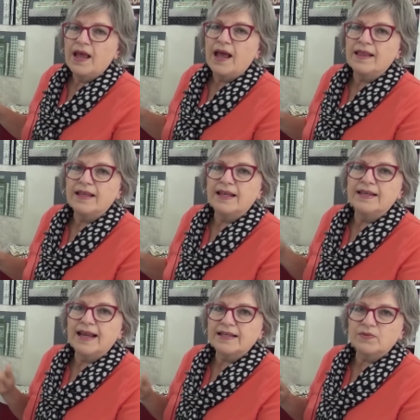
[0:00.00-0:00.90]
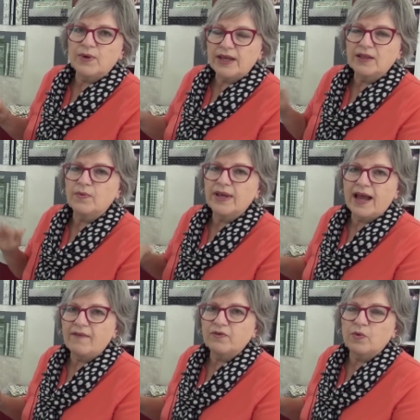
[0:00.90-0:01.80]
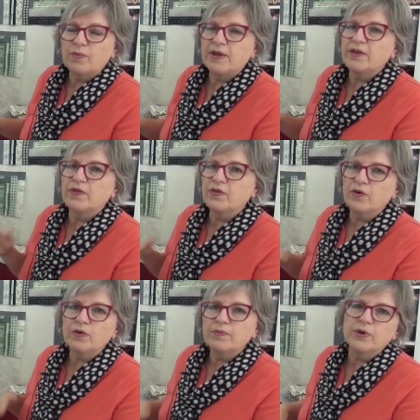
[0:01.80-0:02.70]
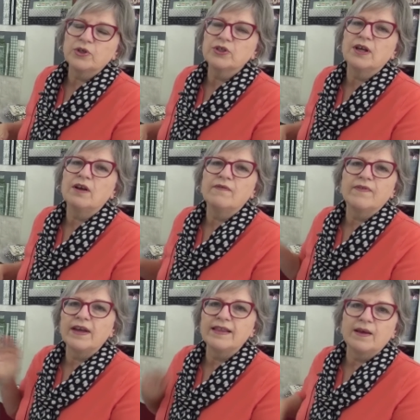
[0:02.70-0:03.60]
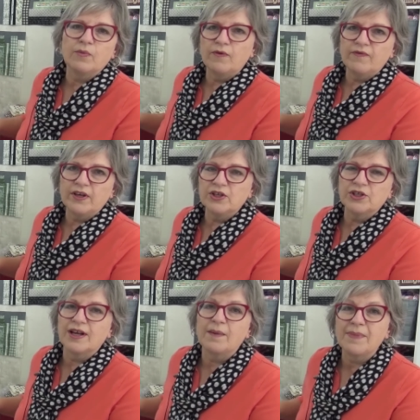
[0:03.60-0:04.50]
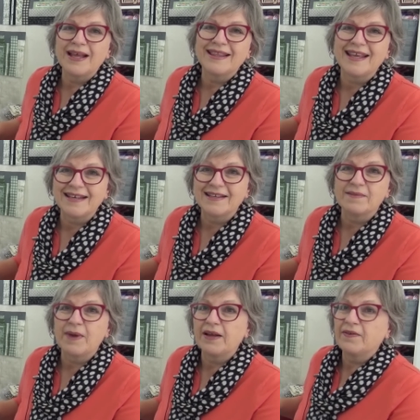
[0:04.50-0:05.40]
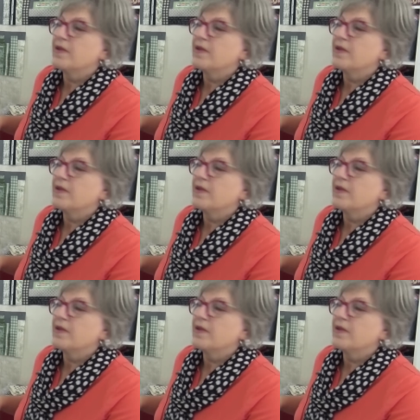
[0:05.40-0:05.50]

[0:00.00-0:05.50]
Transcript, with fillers: And then next week and the week after will be the third bookshelf, and then we'll finish it up at the end of the month.